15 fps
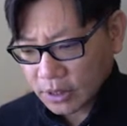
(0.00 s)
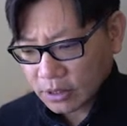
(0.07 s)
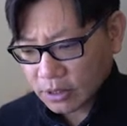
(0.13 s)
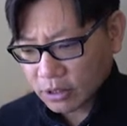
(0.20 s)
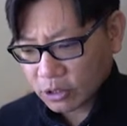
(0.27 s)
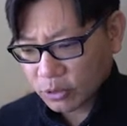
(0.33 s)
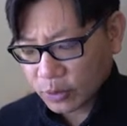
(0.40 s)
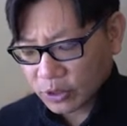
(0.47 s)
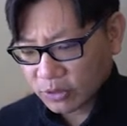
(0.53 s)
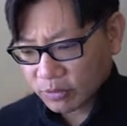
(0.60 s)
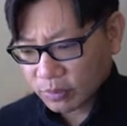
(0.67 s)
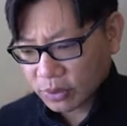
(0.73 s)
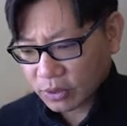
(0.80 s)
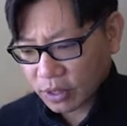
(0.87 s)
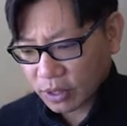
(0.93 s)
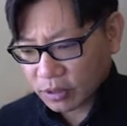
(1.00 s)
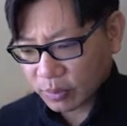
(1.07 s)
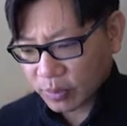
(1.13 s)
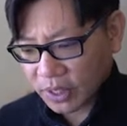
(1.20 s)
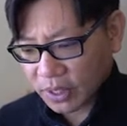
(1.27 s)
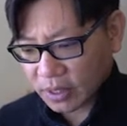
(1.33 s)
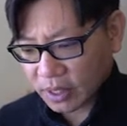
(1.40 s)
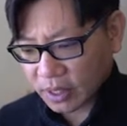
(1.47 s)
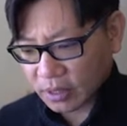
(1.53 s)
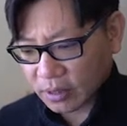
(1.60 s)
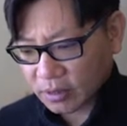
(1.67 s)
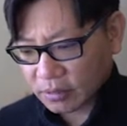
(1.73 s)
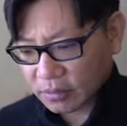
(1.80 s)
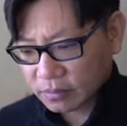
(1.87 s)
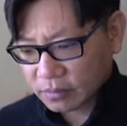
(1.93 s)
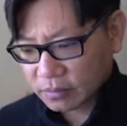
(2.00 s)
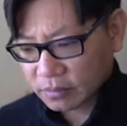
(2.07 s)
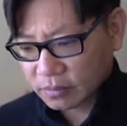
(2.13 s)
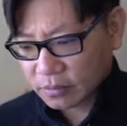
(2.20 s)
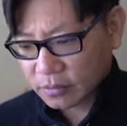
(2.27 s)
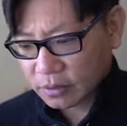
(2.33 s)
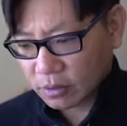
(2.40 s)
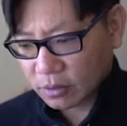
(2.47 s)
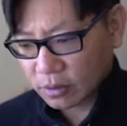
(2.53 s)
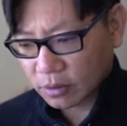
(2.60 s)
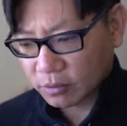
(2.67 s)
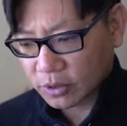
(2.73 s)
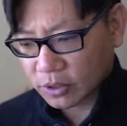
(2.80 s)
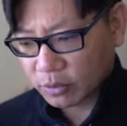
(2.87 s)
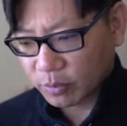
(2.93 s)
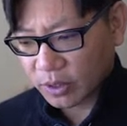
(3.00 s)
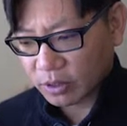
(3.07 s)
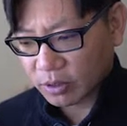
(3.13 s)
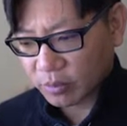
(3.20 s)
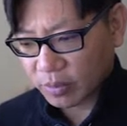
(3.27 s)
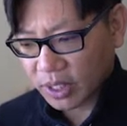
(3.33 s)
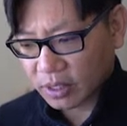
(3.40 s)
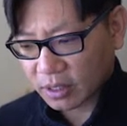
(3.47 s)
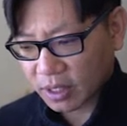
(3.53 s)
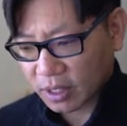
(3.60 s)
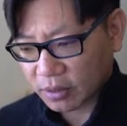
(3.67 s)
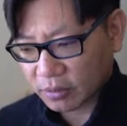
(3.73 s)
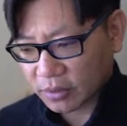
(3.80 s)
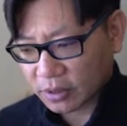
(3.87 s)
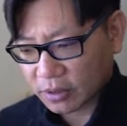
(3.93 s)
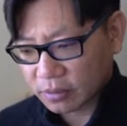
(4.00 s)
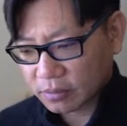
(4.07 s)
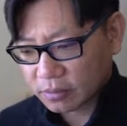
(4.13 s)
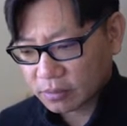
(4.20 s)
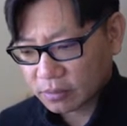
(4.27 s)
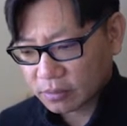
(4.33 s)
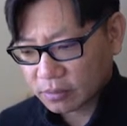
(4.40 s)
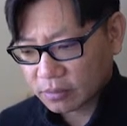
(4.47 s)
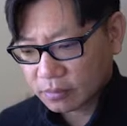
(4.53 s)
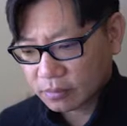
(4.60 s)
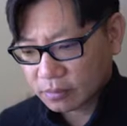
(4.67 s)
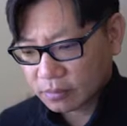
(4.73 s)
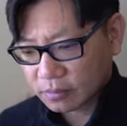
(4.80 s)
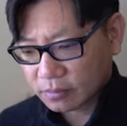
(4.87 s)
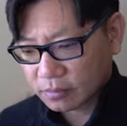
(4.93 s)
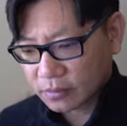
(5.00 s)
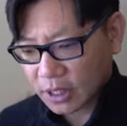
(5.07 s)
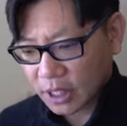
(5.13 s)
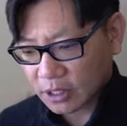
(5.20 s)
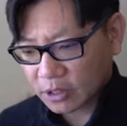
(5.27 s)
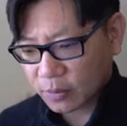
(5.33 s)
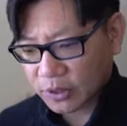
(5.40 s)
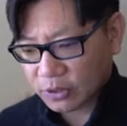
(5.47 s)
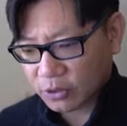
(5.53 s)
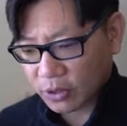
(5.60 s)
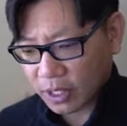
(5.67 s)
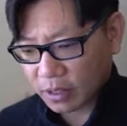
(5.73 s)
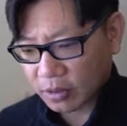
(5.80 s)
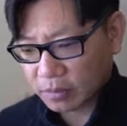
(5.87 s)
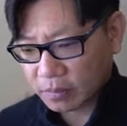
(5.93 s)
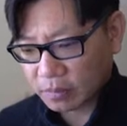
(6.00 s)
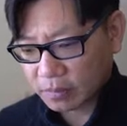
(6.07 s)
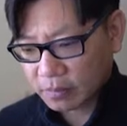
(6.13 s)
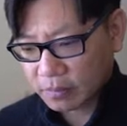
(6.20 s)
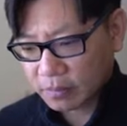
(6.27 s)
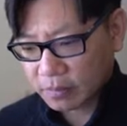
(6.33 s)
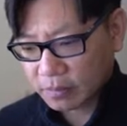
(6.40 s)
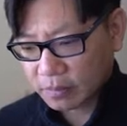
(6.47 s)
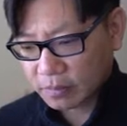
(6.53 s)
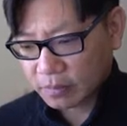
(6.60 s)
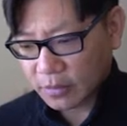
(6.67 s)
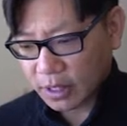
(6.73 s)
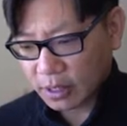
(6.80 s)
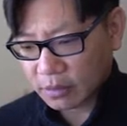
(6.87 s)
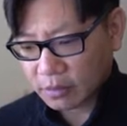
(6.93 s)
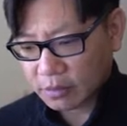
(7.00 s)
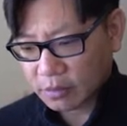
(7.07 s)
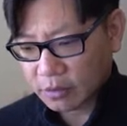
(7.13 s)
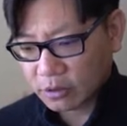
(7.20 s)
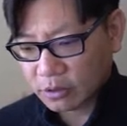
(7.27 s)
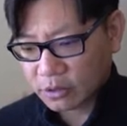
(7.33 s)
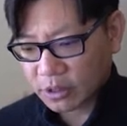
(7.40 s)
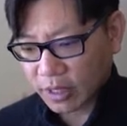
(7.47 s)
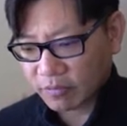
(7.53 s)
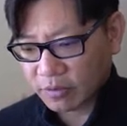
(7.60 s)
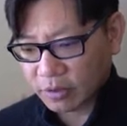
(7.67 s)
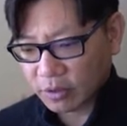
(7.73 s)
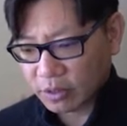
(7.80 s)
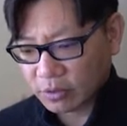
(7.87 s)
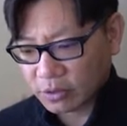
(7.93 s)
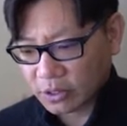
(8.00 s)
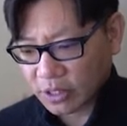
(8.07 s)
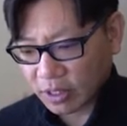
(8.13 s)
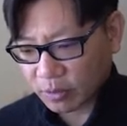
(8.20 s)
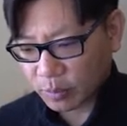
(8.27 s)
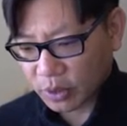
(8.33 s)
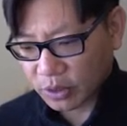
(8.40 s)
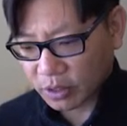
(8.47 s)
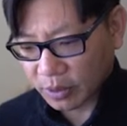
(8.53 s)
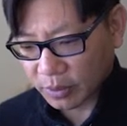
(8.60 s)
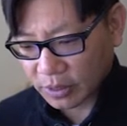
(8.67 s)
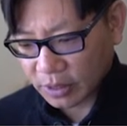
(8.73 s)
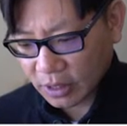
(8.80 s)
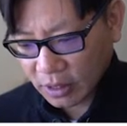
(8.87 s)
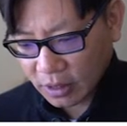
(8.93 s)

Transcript: Is there a specific program to bake cake, or would you be able to make a cake with it? I suppose you can. Yeah, you just have to program it.